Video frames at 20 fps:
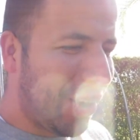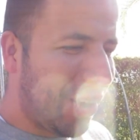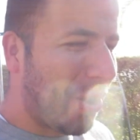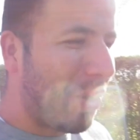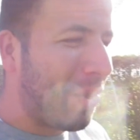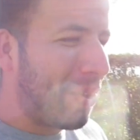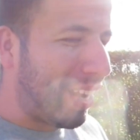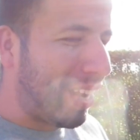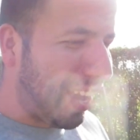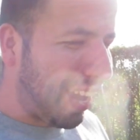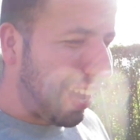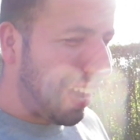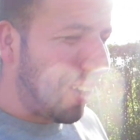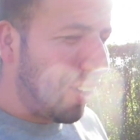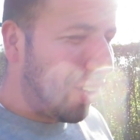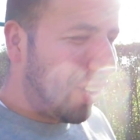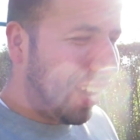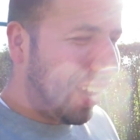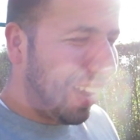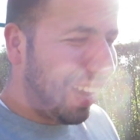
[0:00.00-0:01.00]
Okay.
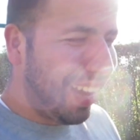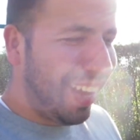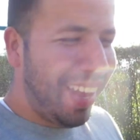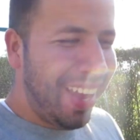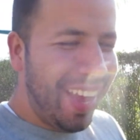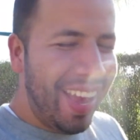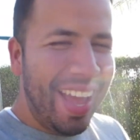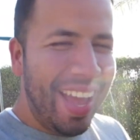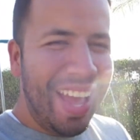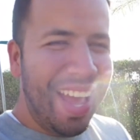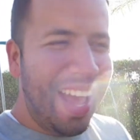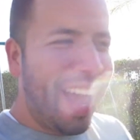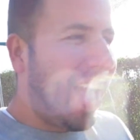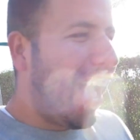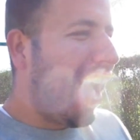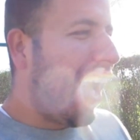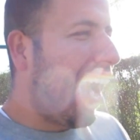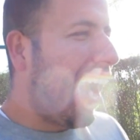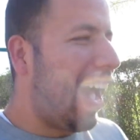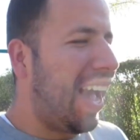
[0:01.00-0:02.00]

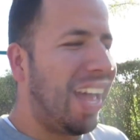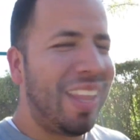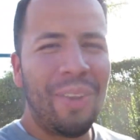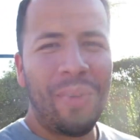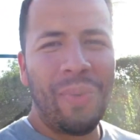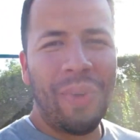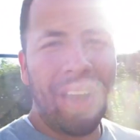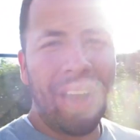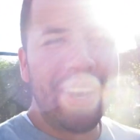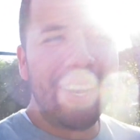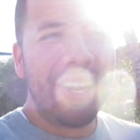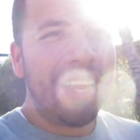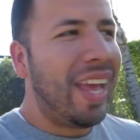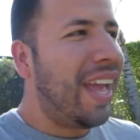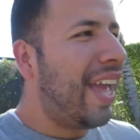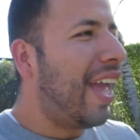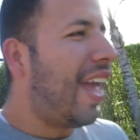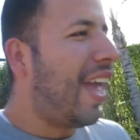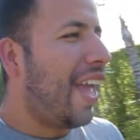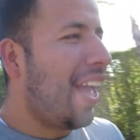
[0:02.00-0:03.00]
I had to run.
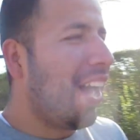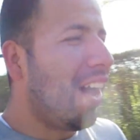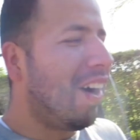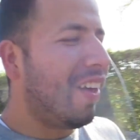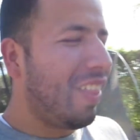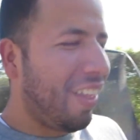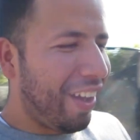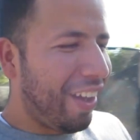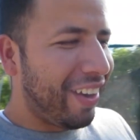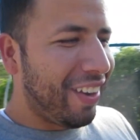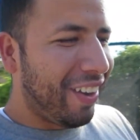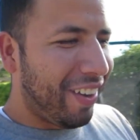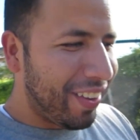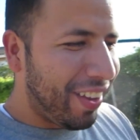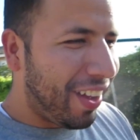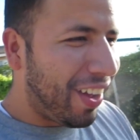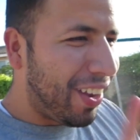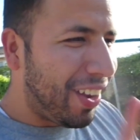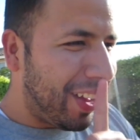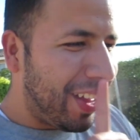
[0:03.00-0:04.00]
Hold
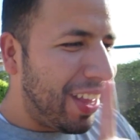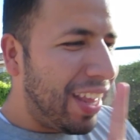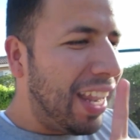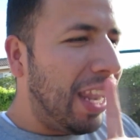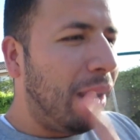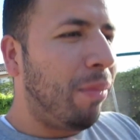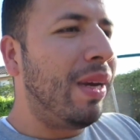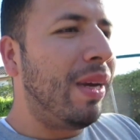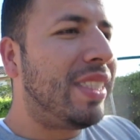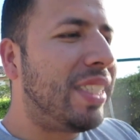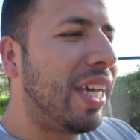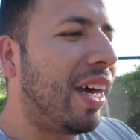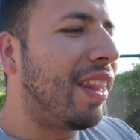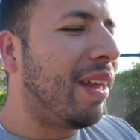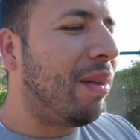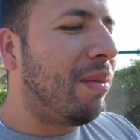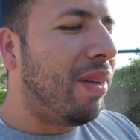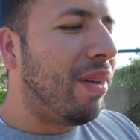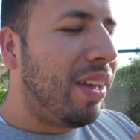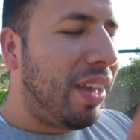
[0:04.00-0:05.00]
on. Let me tell
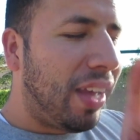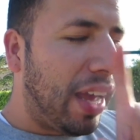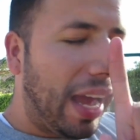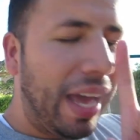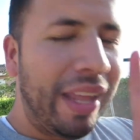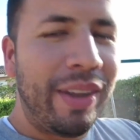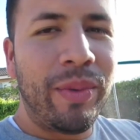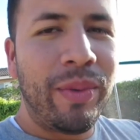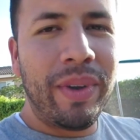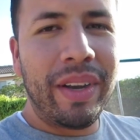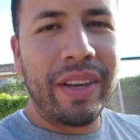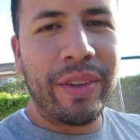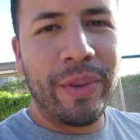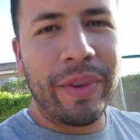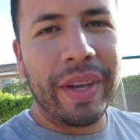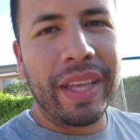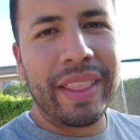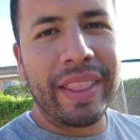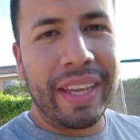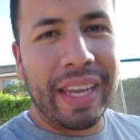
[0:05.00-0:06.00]
them. I had to run and go
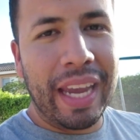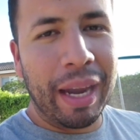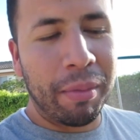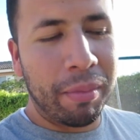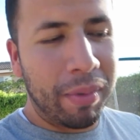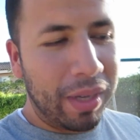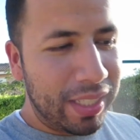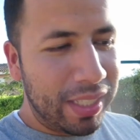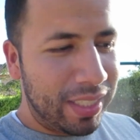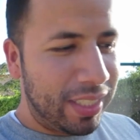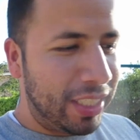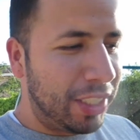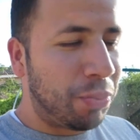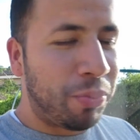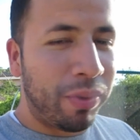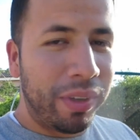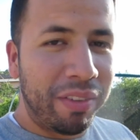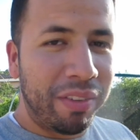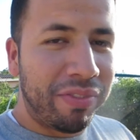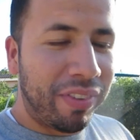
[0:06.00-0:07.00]
get the camera because this is
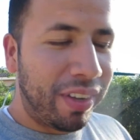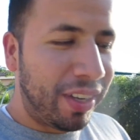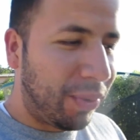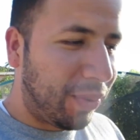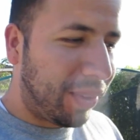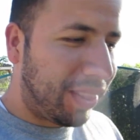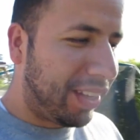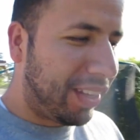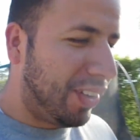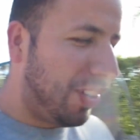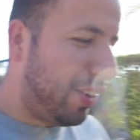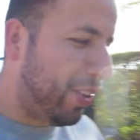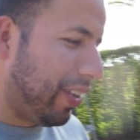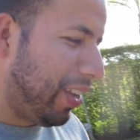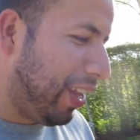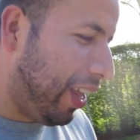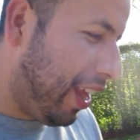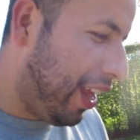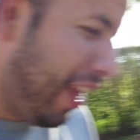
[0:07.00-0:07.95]
pretty funny what they're doing.